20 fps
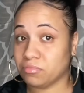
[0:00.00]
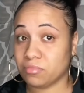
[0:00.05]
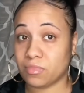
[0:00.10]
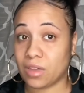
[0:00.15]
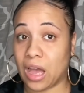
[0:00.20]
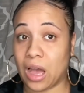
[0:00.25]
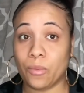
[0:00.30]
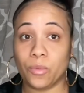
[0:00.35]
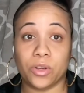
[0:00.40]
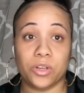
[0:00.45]

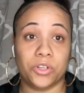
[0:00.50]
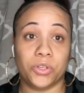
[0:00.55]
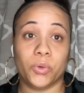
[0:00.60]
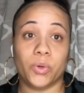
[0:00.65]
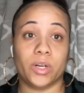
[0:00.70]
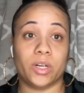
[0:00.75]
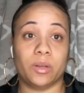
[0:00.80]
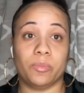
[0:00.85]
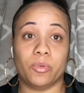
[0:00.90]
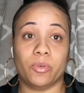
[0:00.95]
I wouldn't do it
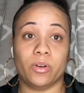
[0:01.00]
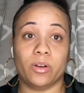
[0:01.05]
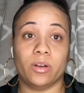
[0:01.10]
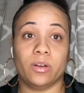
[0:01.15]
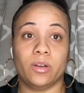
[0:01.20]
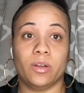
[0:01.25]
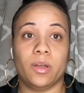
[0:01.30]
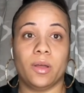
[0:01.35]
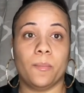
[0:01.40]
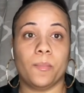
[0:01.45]
anymore.
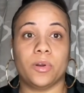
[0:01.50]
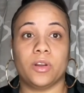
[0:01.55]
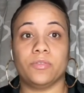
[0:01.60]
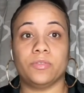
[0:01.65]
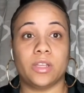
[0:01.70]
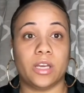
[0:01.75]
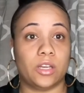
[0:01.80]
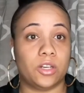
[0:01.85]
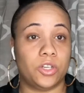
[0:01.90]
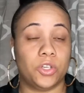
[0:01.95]
But if
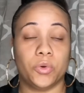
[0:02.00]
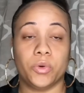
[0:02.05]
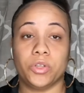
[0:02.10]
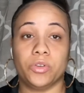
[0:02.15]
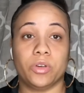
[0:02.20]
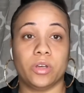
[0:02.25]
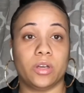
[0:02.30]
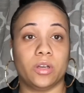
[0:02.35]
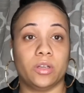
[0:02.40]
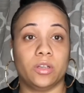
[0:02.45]
they do and you
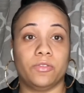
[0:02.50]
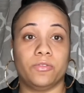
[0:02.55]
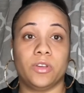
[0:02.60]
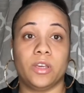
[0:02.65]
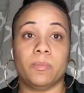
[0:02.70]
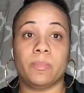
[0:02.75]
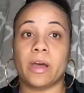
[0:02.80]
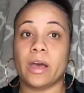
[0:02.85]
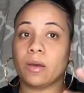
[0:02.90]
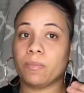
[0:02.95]
get good
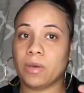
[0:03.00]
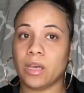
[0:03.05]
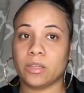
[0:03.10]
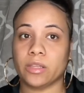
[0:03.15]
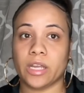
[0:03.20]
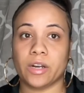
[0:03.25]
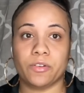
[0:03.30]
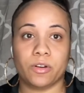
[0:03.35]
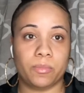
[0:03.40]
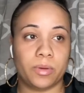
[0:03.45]
feedback, make
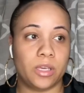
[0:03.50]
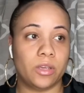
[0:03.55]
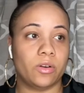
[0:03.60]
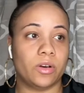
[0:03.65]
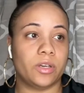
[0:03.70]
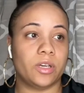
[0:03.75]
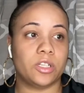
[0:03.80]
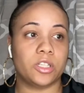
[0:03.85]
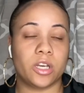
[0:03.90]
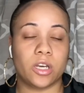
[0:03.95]
that a repeat on
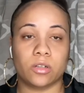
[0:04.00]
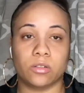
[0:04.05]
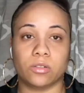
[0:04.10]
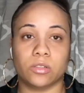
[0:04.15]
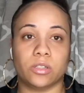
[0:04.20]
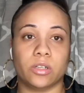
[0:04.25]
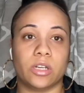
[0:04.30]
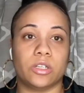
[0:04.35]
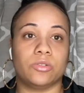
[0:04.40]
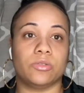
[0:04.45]
your channel
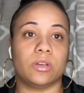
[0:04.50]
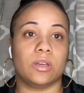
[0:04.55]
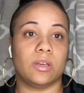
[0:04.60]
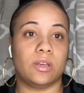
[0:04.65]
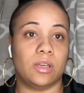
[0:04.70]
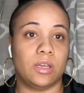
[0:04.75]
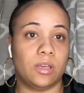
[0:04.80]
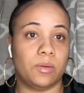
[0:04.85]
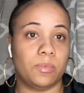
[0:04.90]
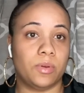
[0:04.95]
so that you can
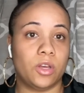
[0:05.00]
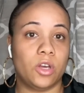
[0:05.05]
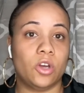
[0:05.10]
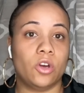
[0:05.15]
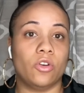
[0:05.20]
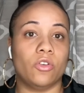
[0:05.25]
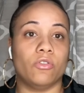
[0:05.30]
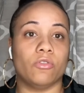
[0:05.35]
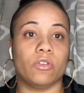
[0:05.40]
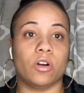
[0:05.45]
keep
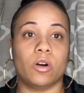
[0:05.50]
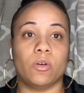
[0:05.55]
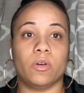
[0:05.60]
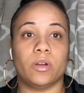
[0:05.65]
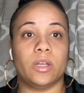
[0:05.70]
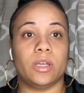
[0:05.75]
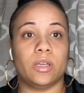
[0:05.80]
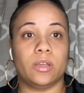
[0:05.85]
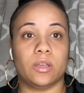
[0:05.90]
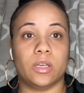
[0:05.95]
growing
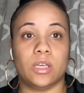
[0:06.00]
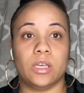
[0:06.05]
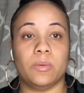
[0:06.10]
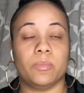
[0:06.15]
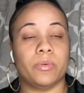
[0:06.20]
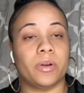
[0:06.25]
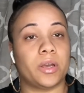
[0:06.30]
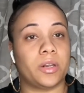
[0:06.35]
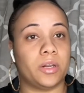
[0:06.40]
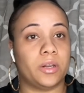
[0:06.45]
and keep
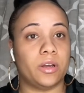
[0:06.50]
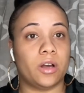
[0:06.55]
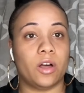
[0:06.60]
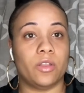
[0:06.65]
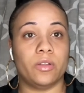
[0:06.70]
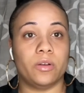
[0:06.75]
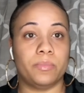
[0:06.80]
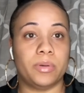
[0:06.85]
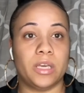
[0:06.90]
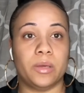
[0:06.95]
bringing in
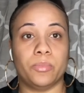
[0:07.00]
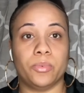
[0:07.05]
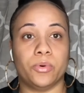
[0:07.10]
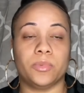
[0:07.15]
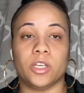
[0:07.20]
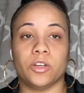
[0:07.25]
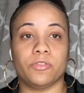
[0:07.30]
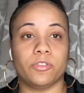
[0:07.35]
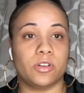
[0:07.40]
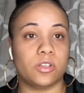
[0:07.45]
other people,
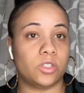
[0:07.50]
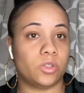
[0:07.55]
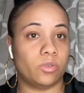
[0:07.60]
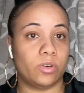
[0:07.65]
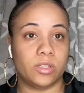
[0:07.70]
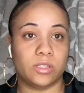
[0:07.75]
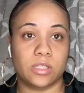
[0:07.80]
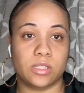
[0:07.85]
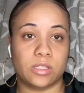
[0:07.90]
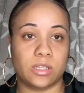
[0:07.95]
different
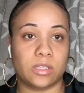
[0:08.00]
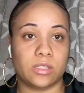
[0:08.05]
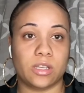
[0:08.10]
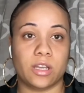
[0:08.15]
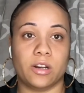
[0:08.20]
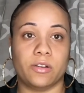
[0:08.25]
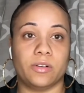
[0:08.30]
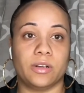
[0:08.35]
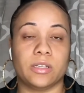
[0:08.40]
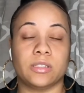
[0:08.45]
sources,
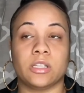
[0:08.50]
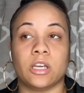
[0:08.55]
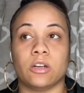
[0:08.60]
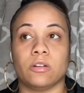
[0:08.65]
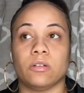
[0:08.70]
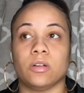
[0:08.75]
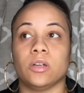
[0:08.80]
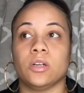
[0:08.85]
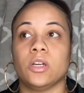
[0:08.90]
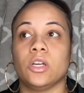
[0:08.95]
etc.,
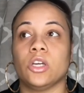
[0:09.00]
etc.